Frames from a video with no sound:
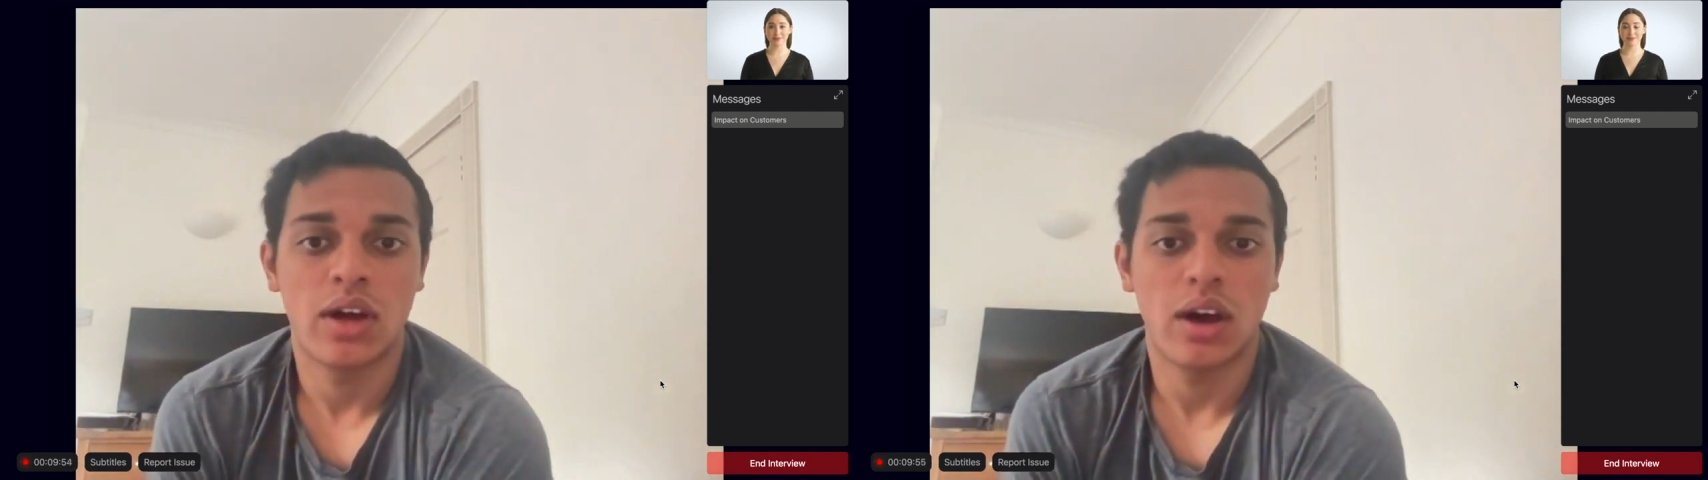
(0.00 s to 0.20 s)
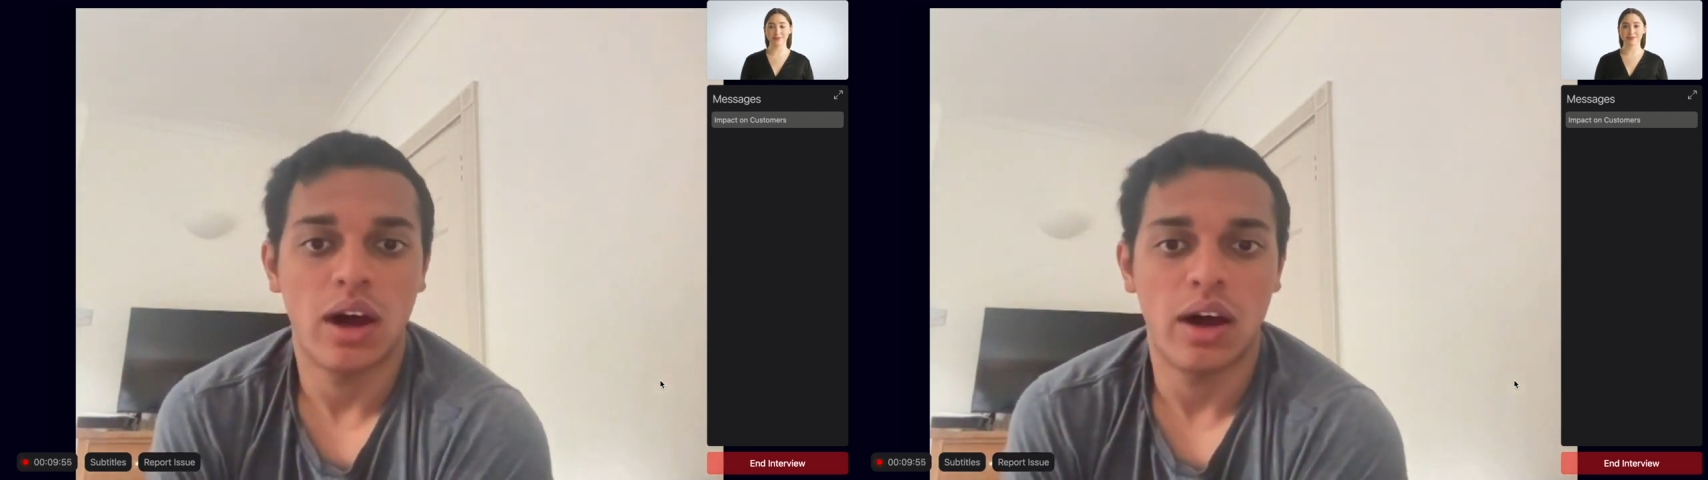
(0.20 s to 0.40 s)

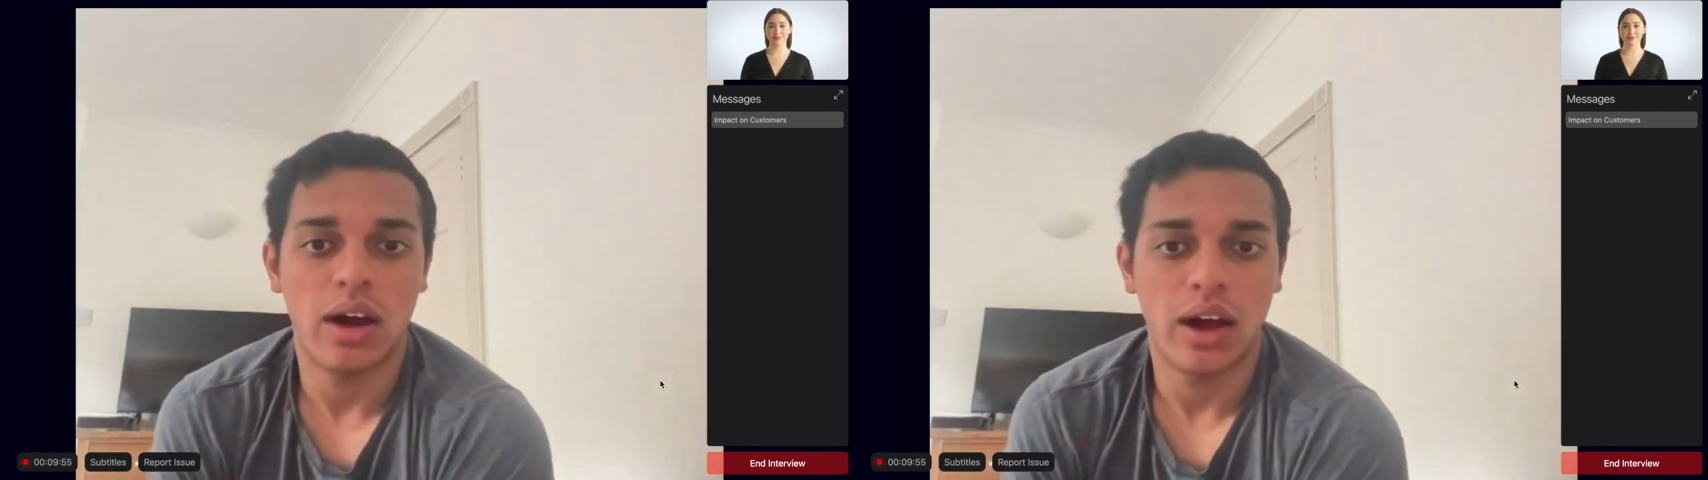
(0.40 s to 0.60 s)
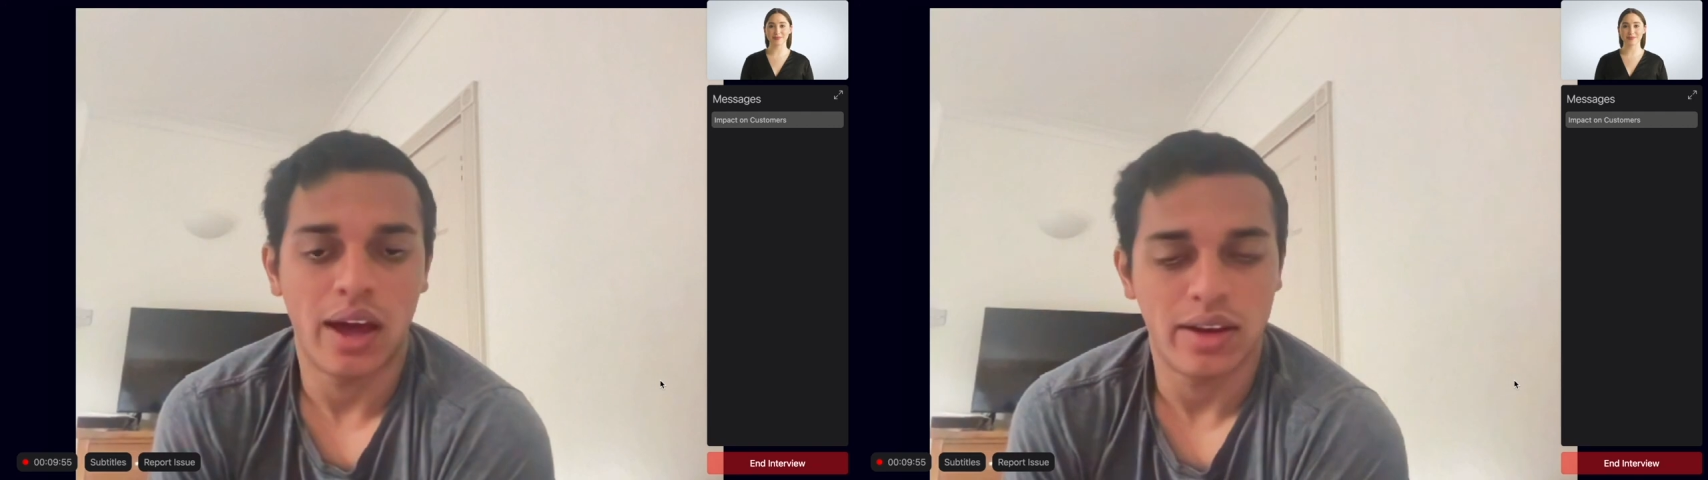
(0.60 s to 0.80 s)

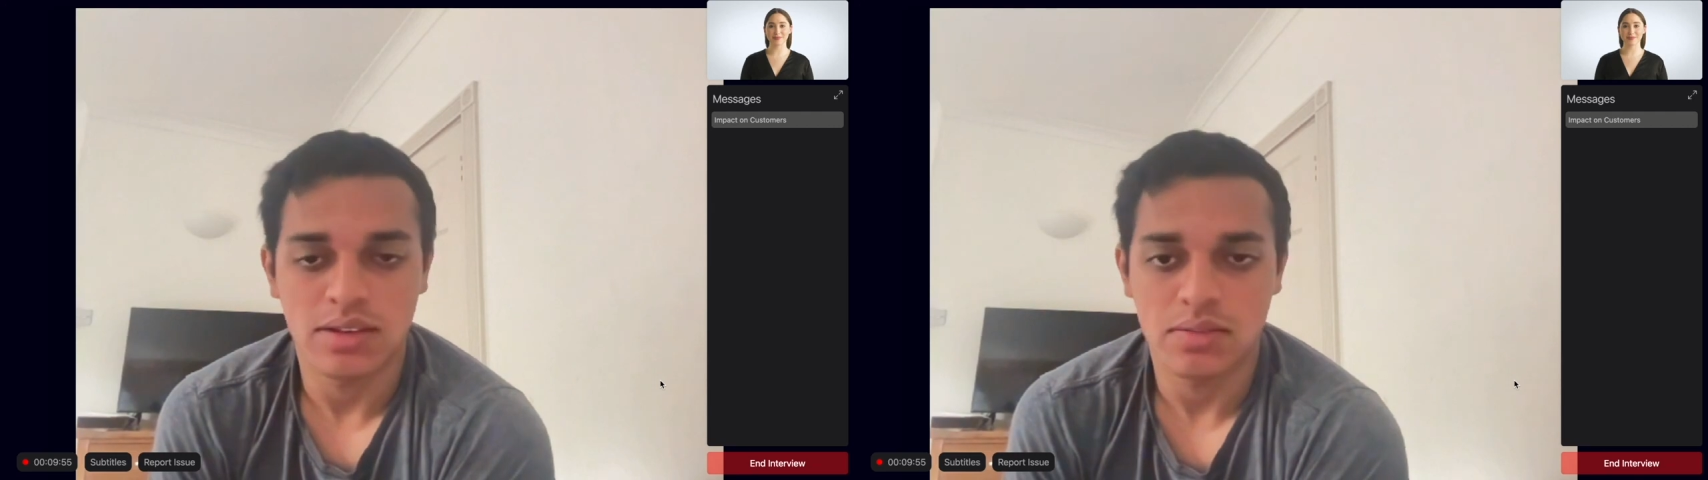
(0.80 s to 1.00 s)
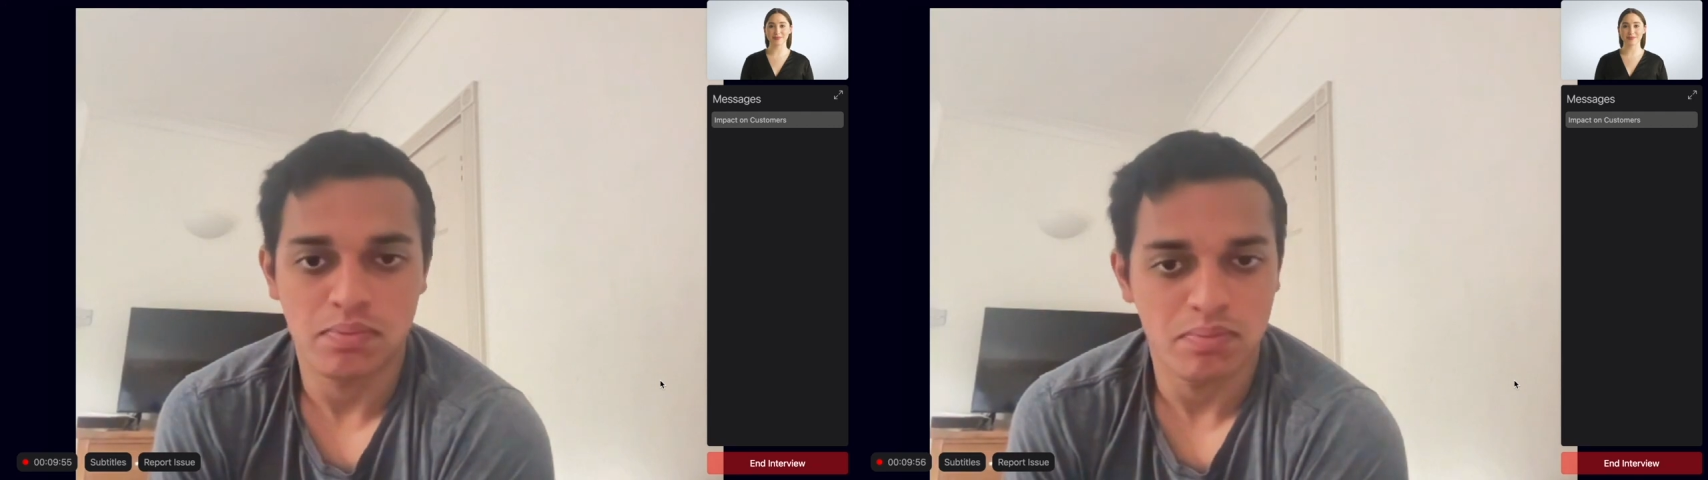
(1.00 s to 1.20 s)
and
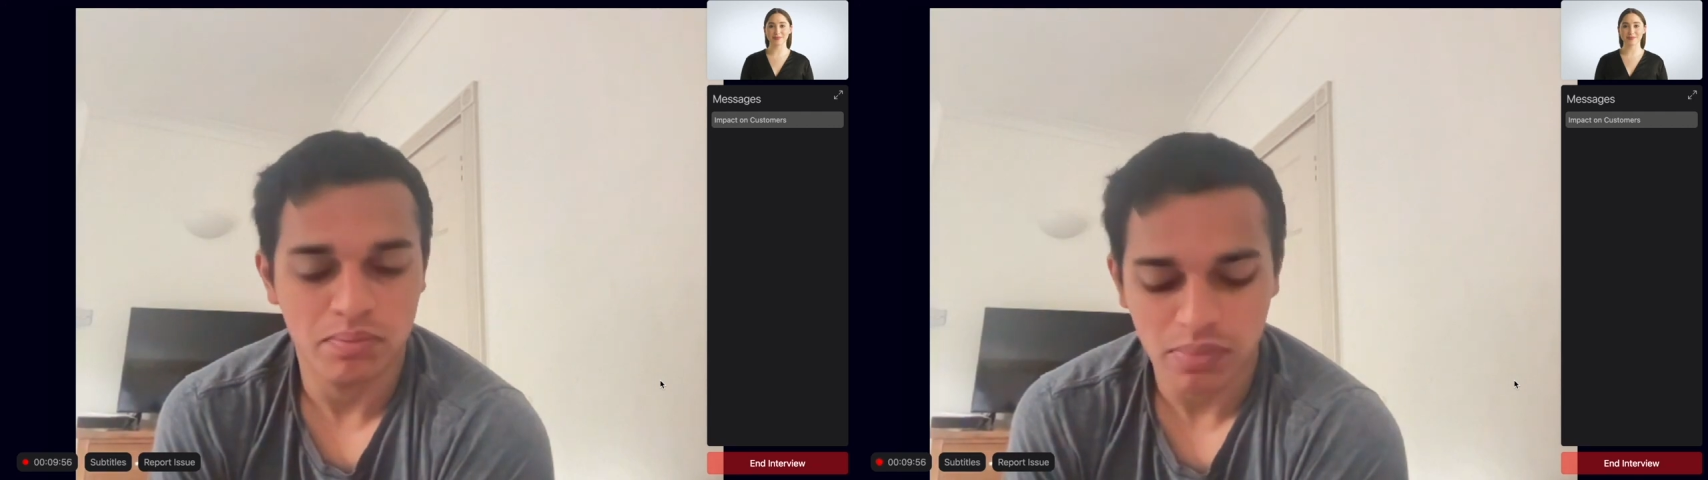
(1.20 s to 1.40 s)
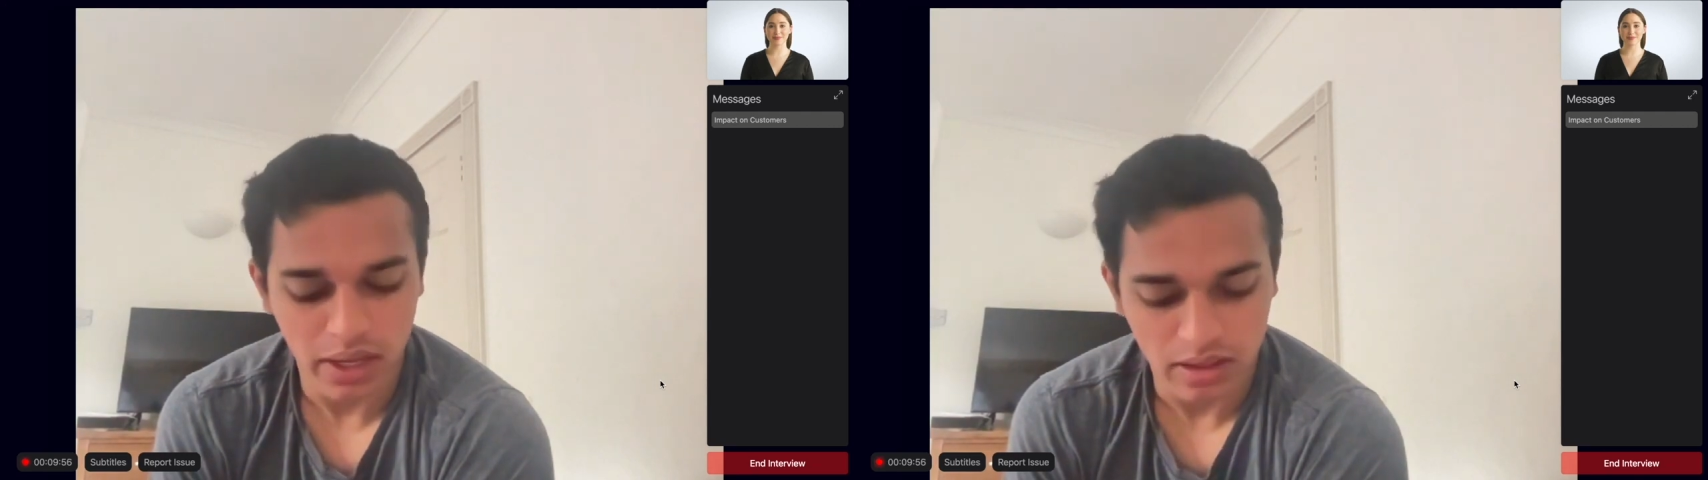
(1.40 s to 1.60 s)

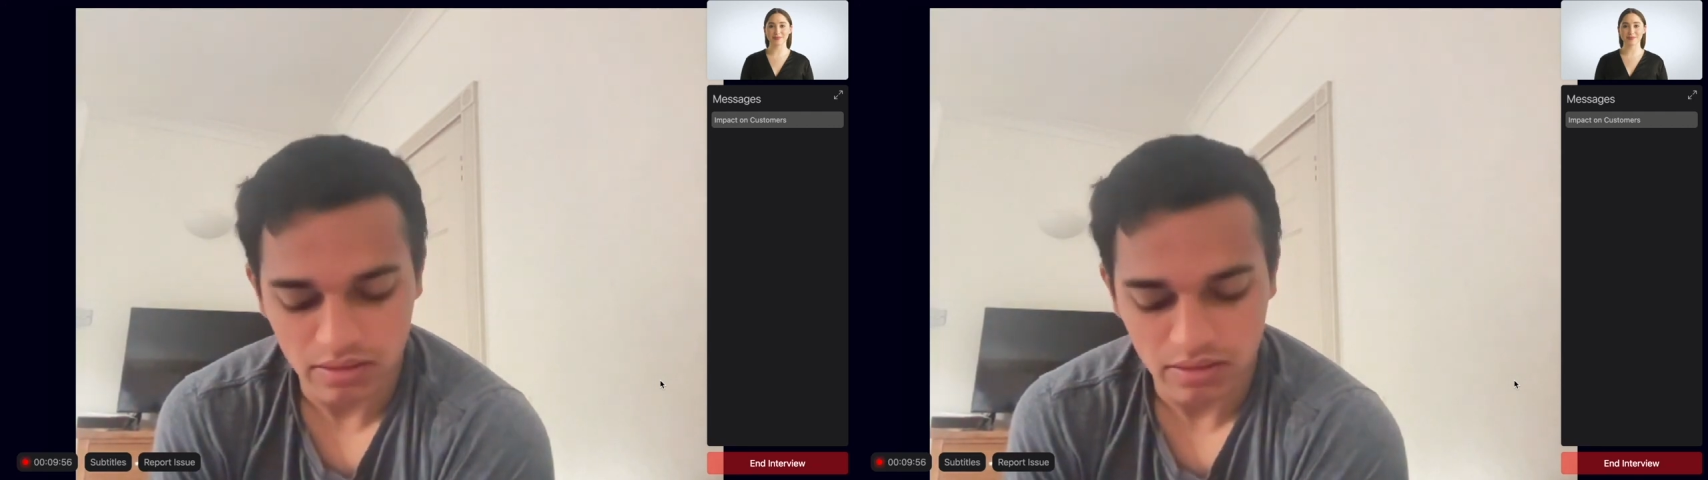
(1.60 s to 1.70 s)
like